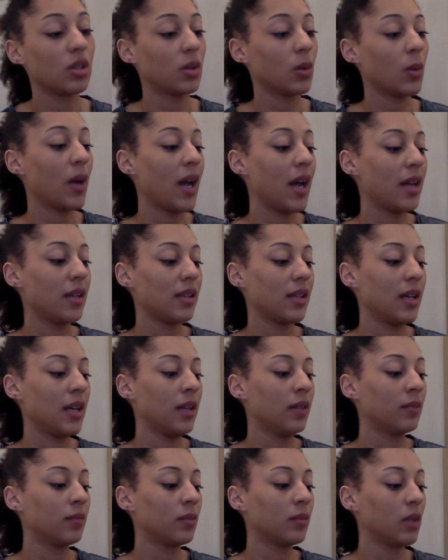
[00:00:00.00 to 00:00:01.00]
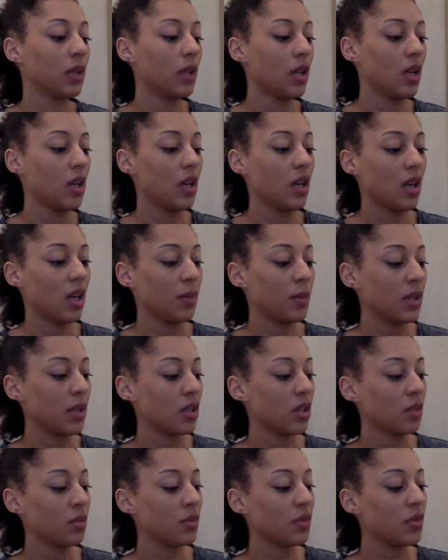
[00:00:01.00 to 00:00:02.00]
squares in, I mean,
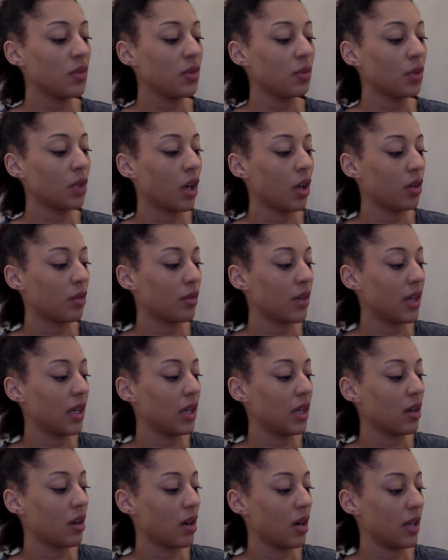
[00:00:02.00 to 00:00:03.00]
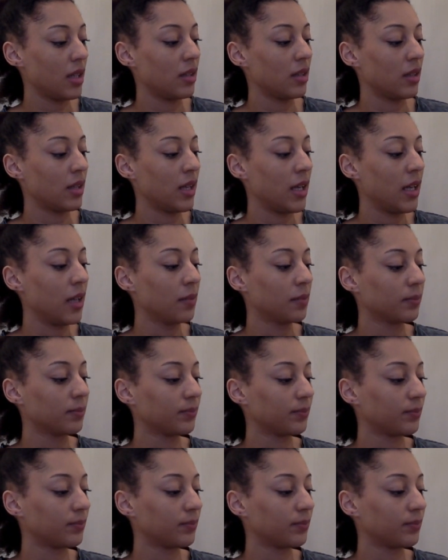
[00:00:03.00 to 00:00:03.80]
some of them go really nicely.